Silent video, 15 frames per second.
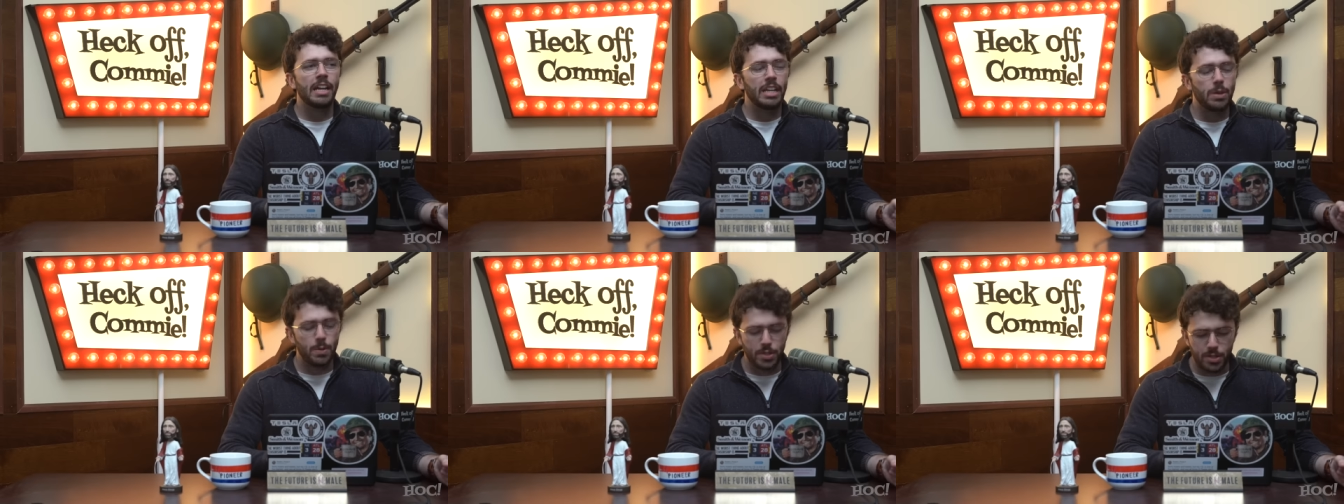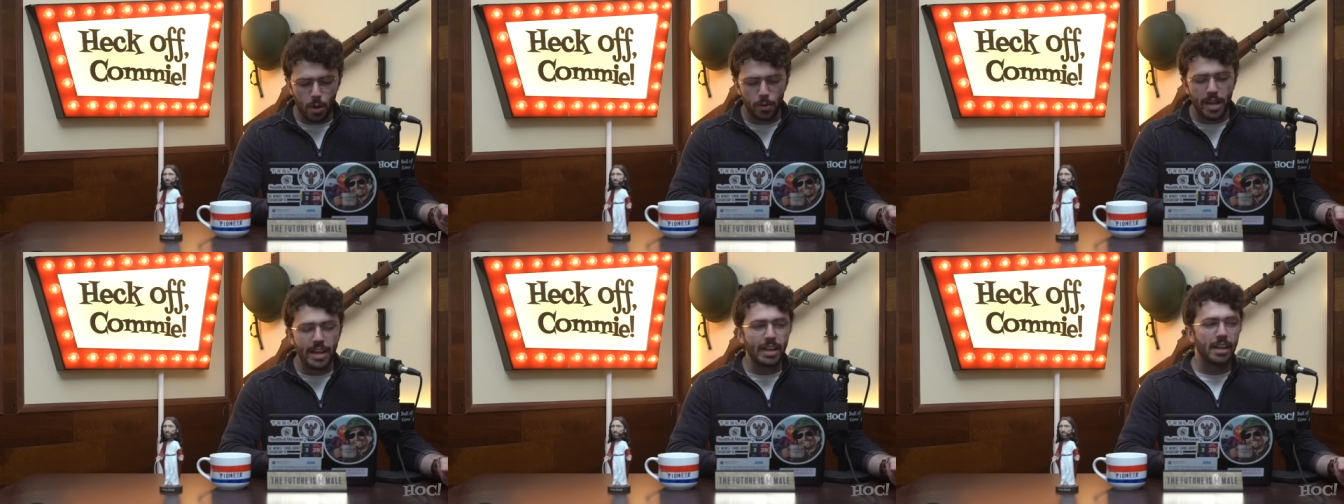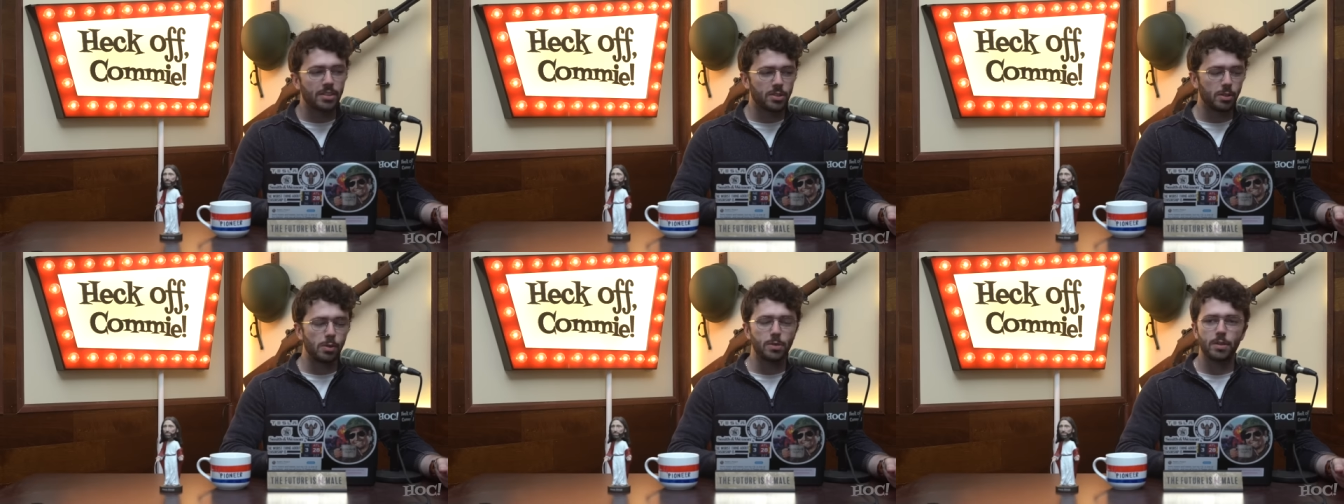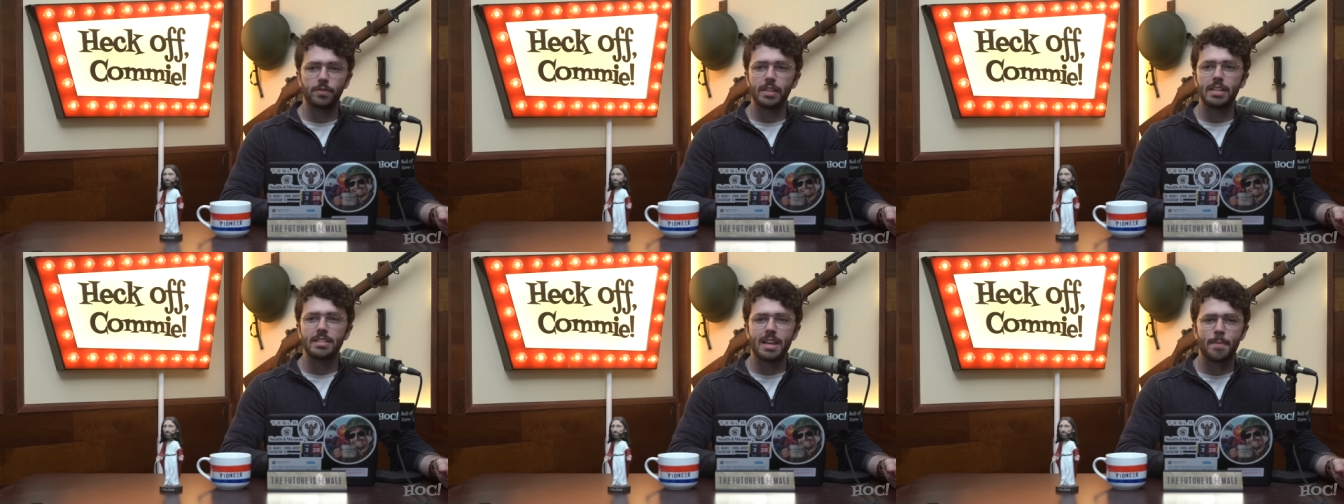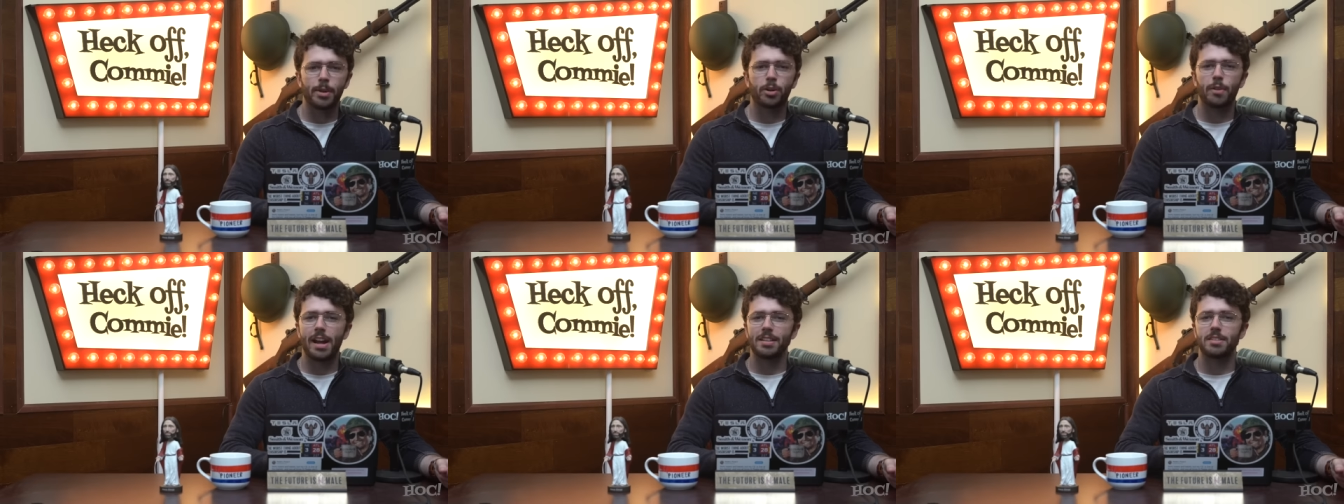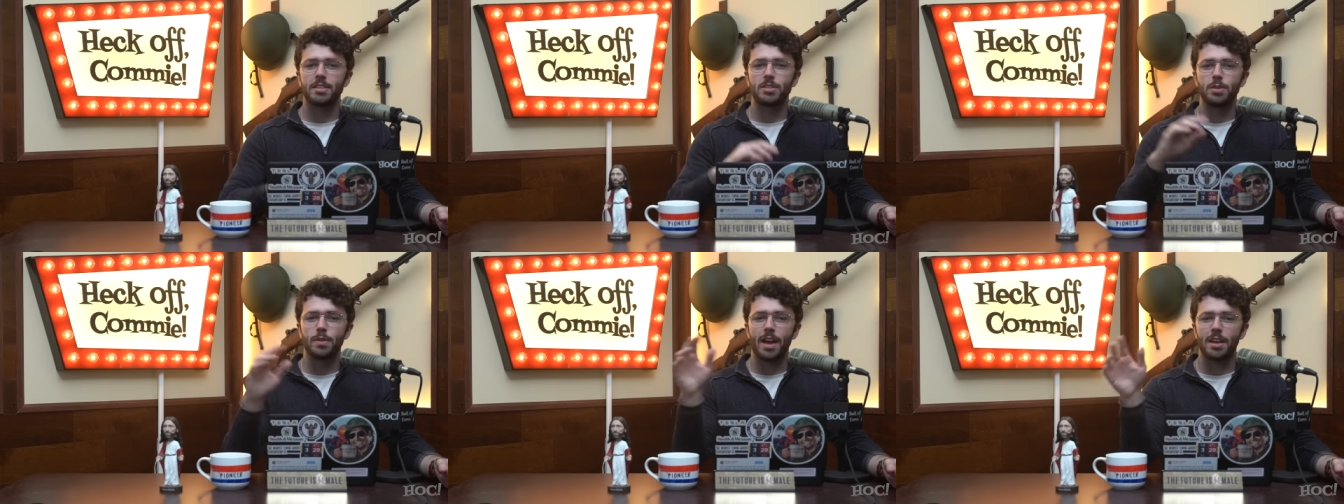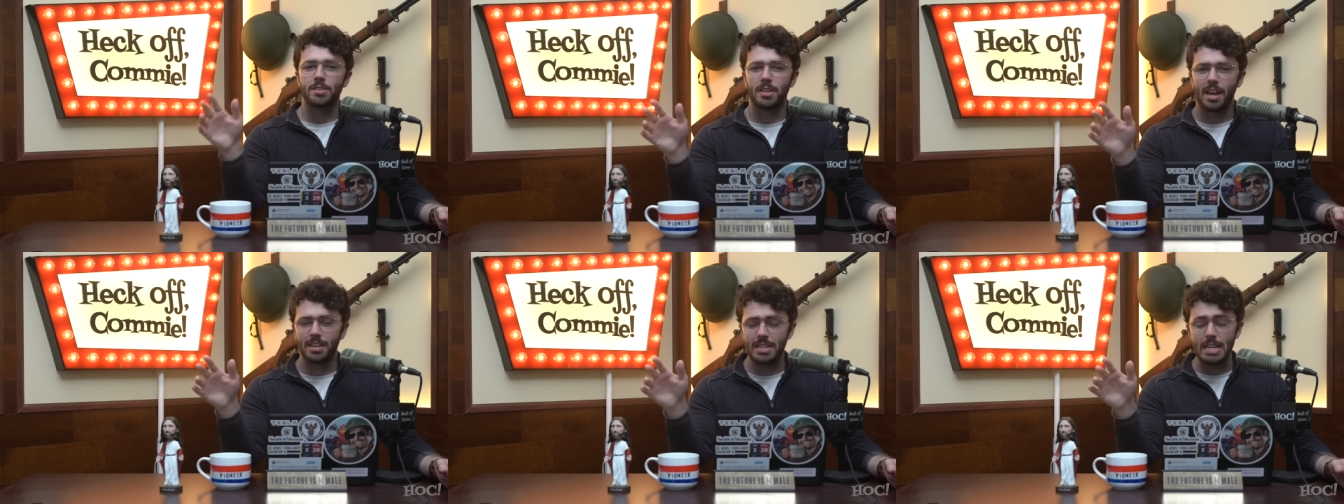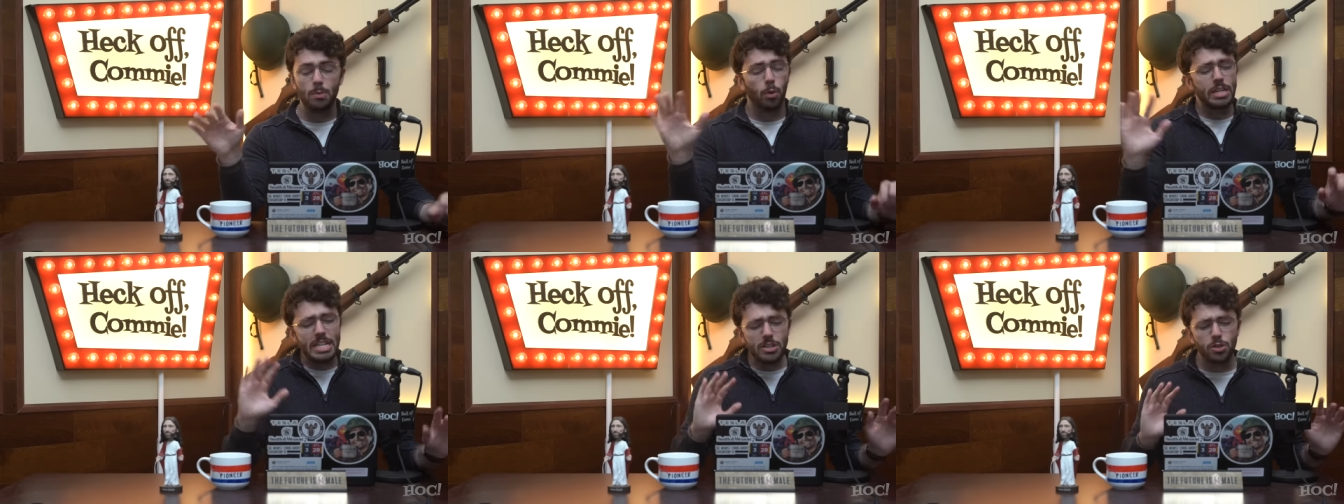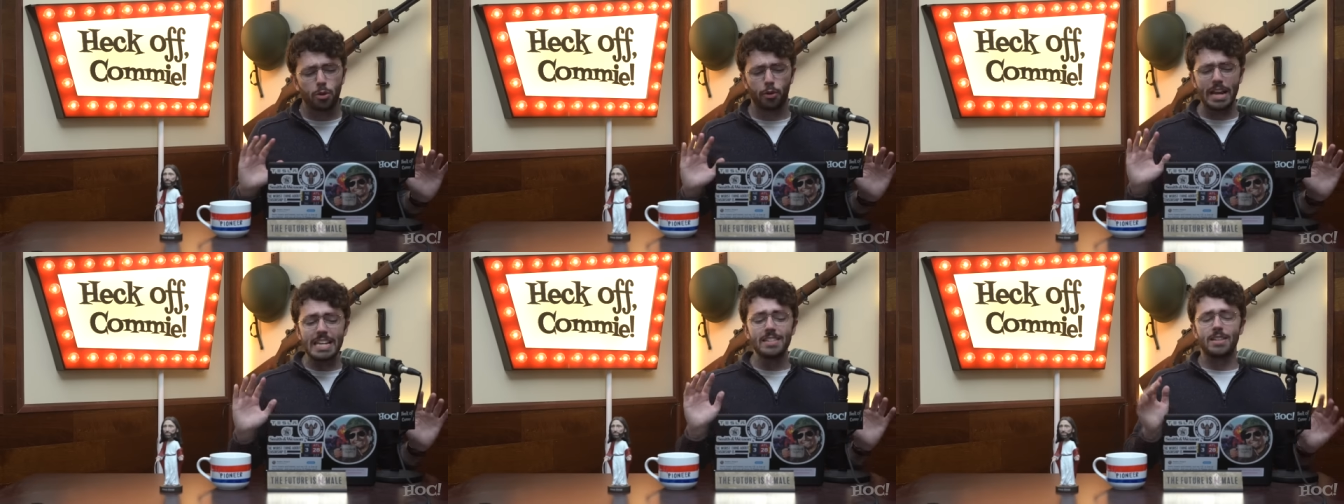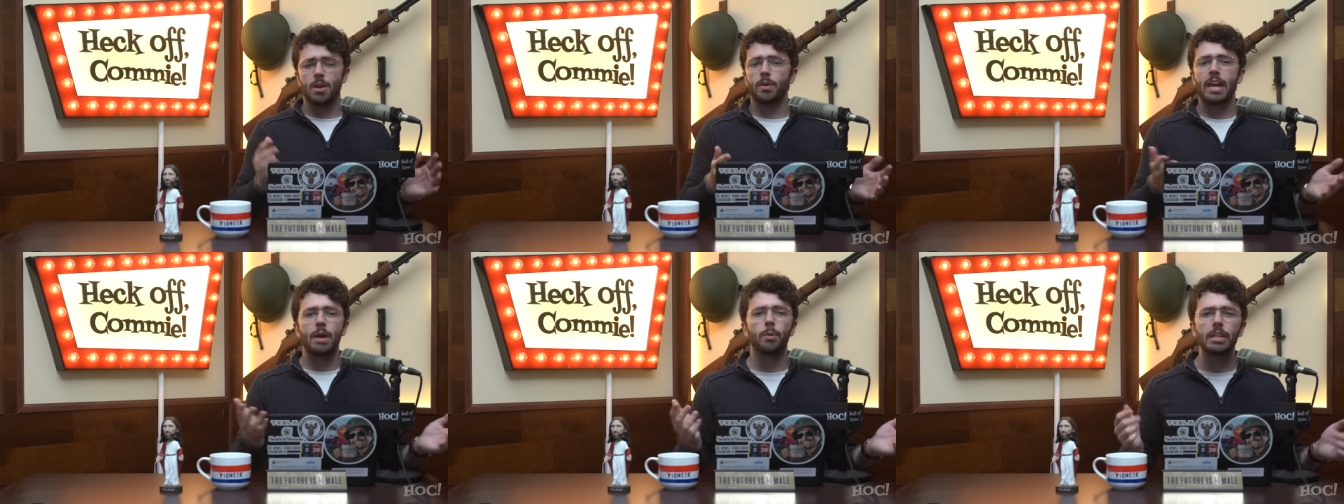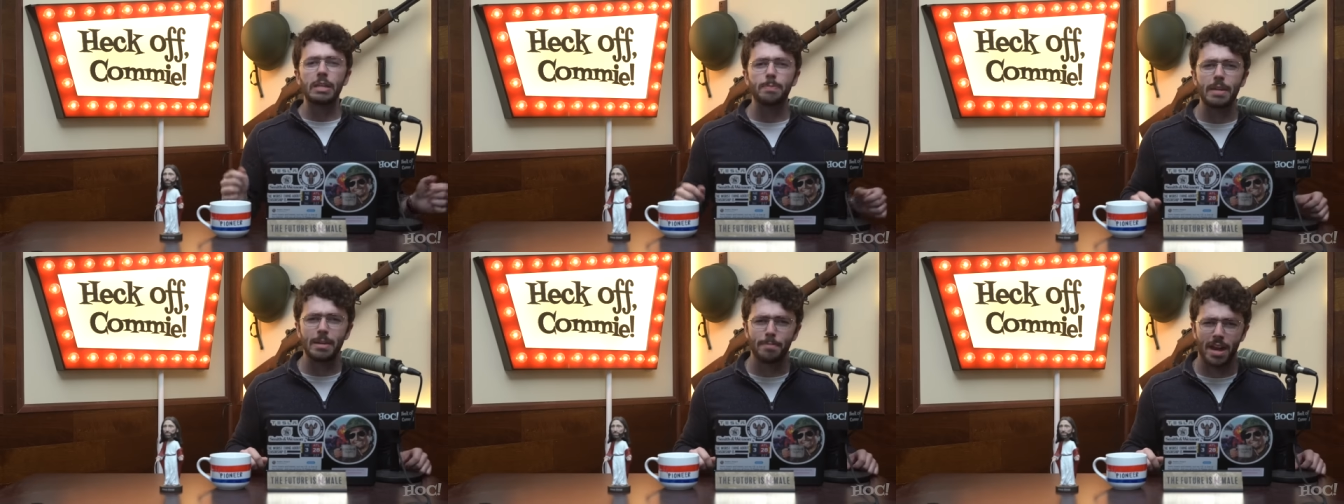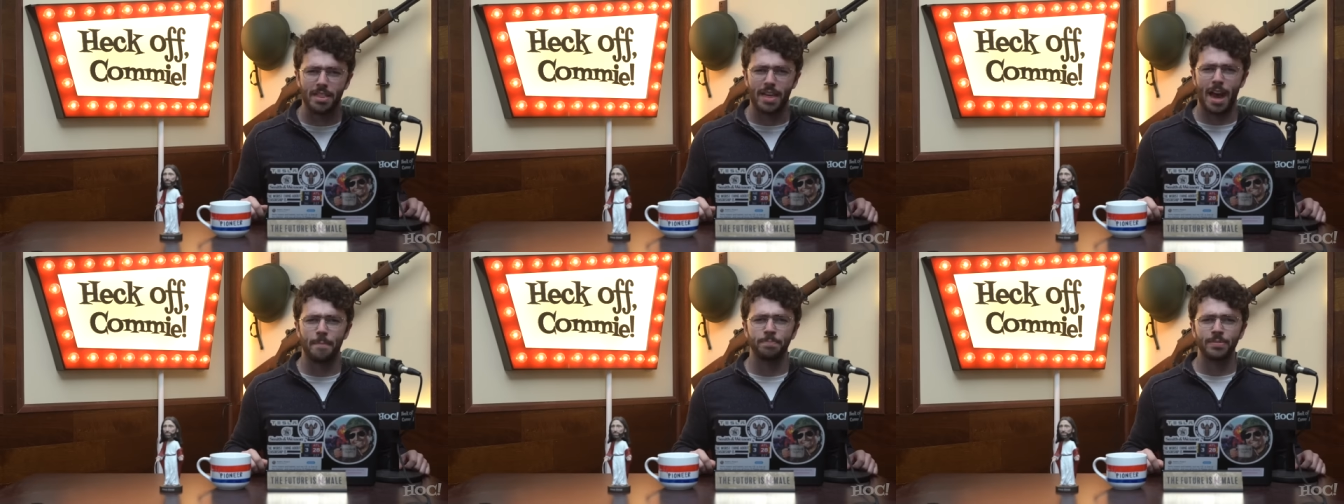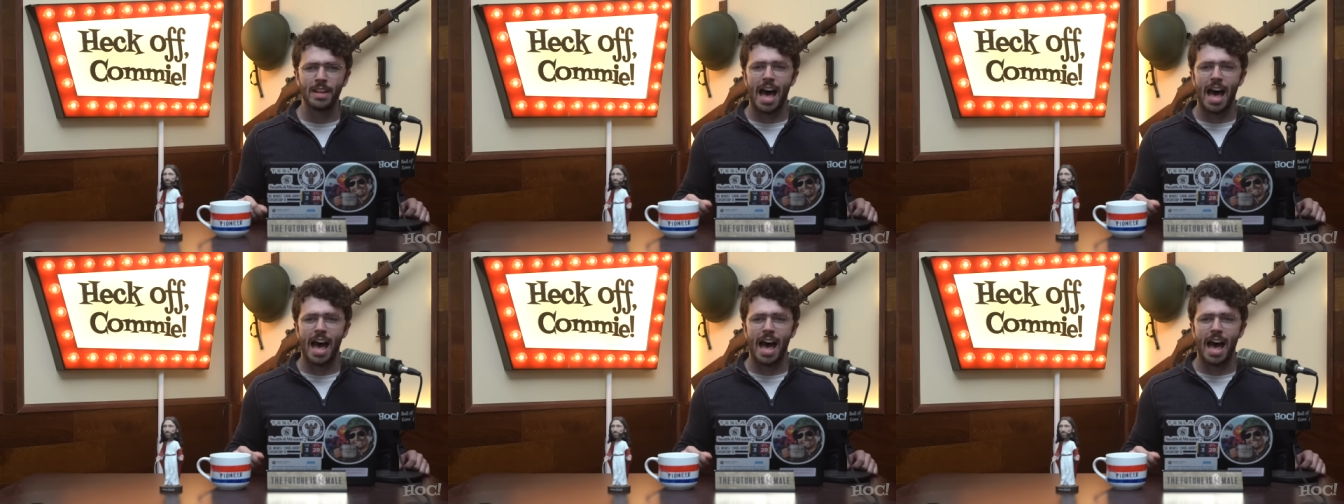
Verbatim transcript: He was donating exclusively to Democrats since 2019. Well, he's crazy. Okay, what do you mean by that?